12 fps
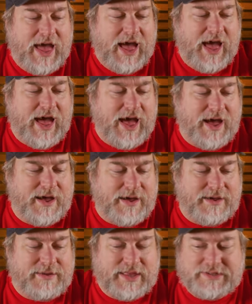
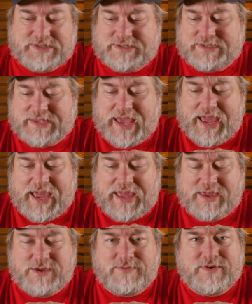Uh, let's say
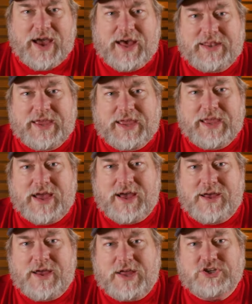you've got a,
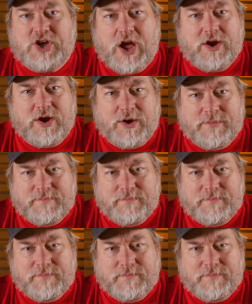uh, a jogger